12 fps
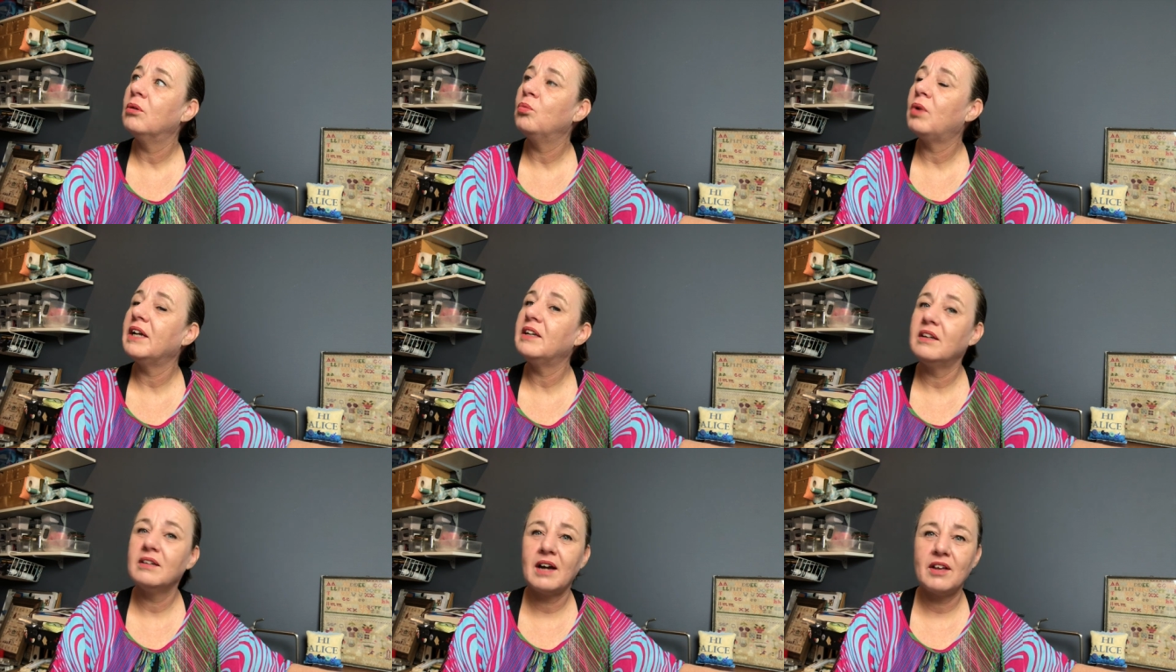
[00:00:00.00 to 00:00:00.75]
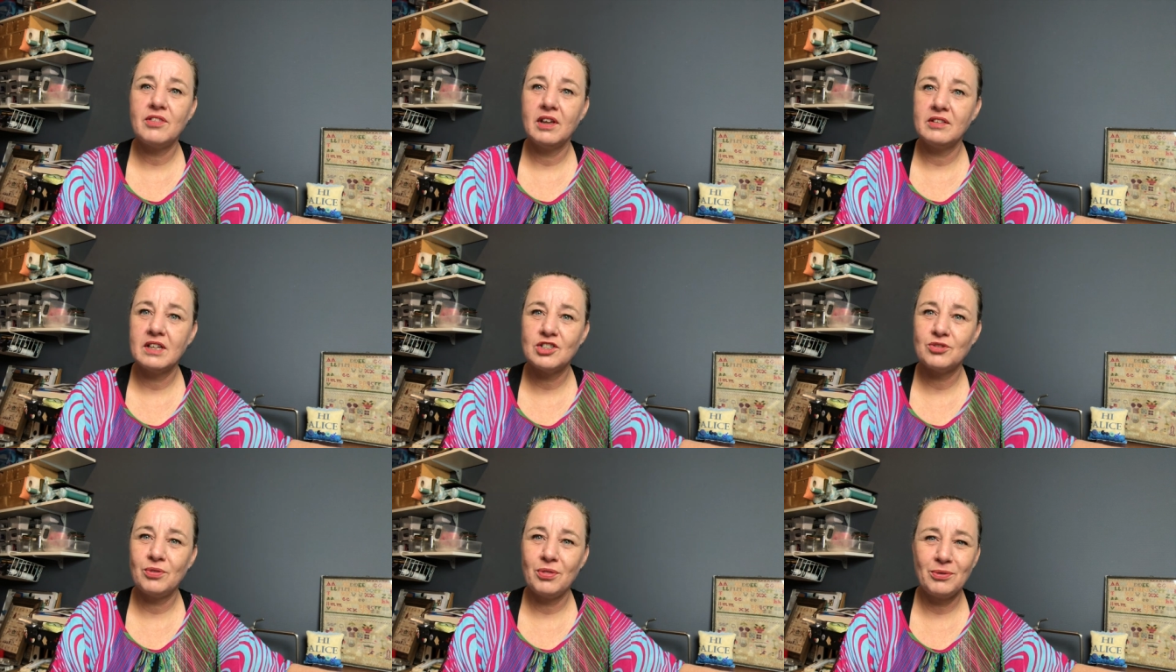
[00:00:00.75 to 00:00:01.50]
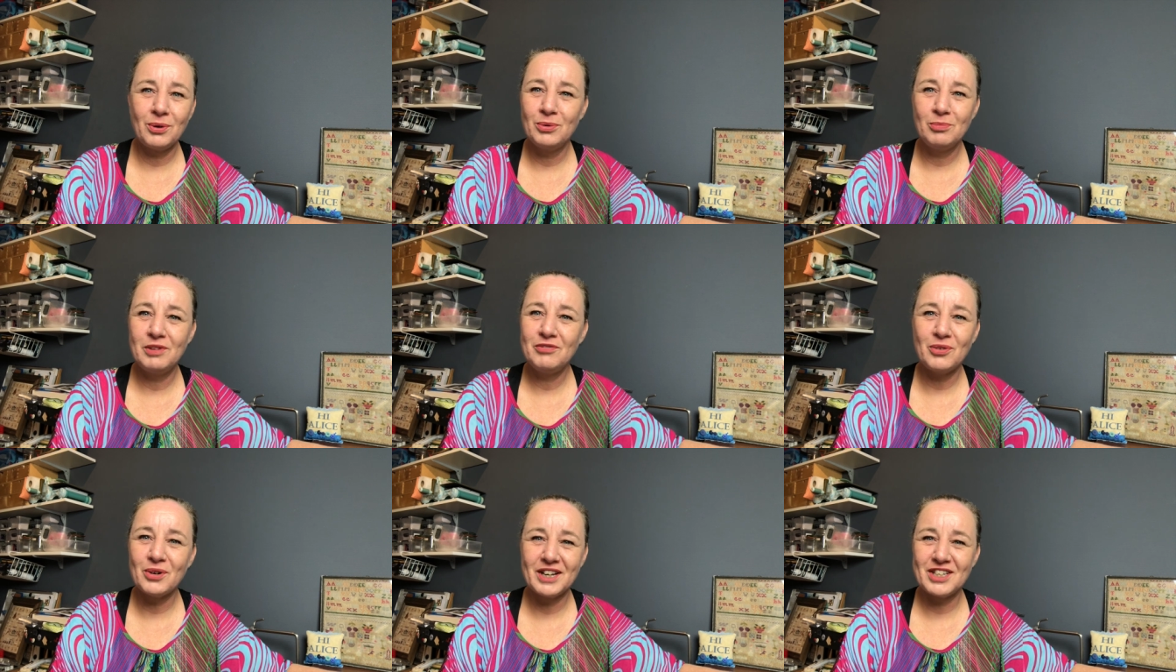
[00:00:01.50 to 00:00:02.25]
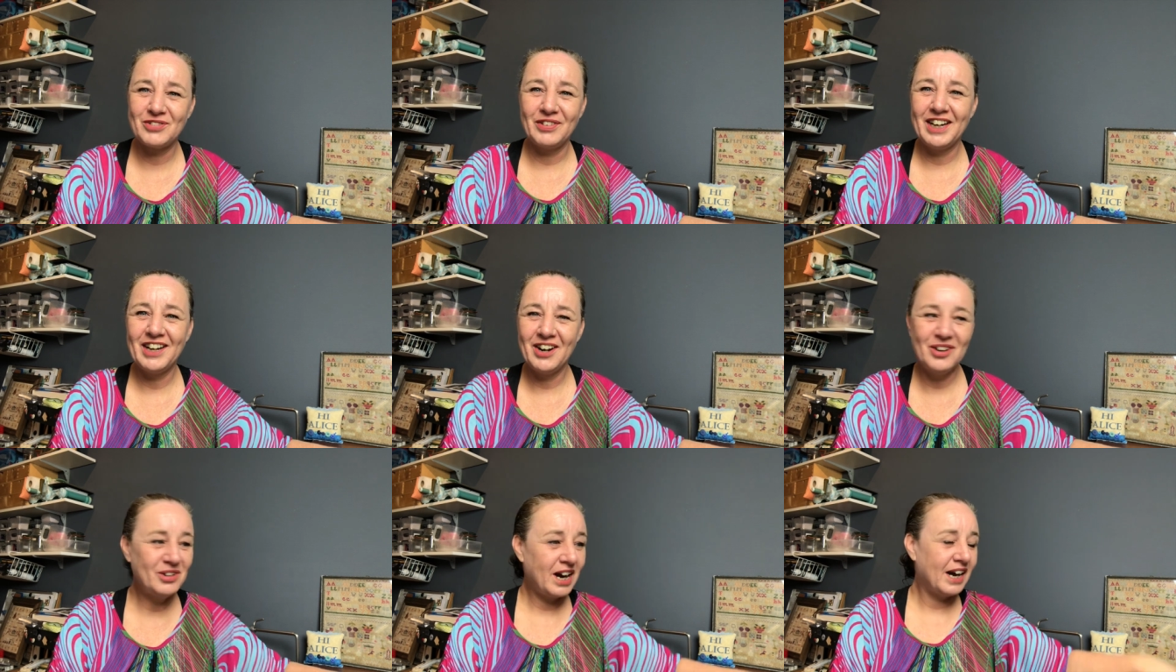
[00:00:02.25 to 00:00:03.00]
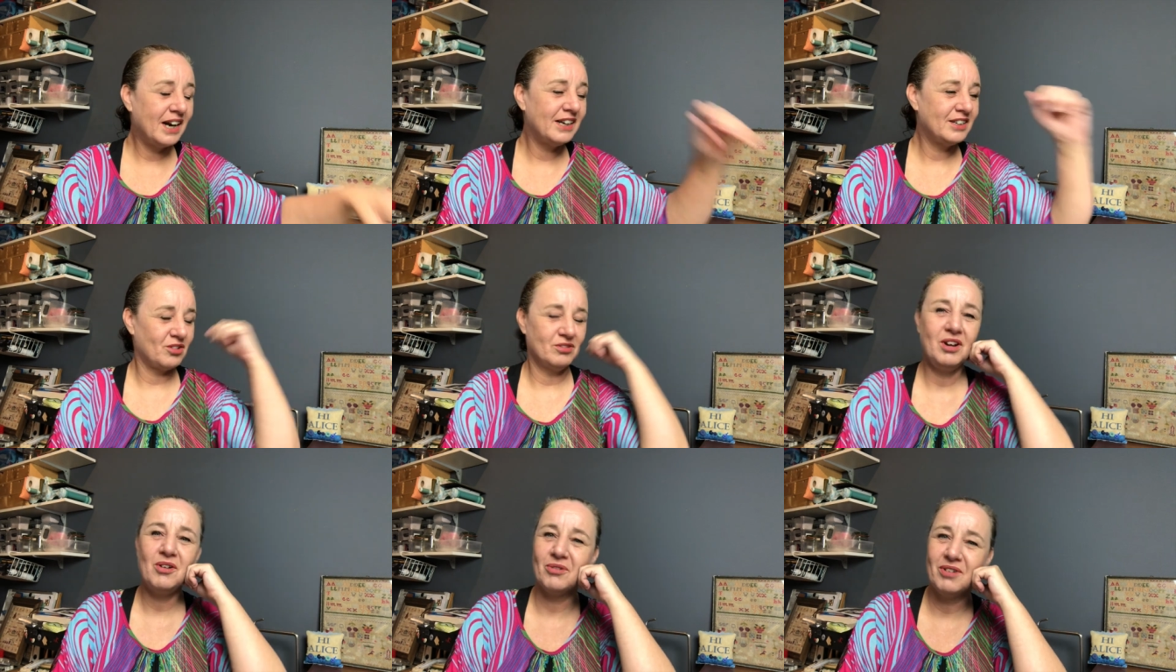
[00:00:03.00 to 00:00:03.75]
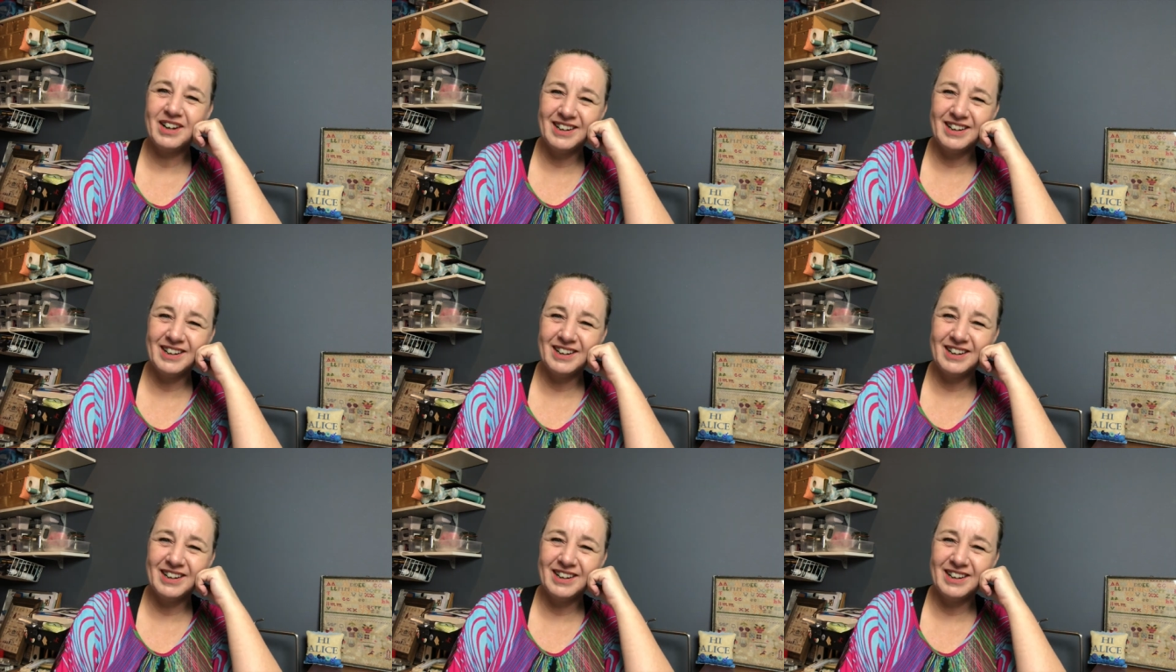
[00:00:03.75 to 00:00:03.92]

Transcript: why didn't I think this through before this video? I don't know.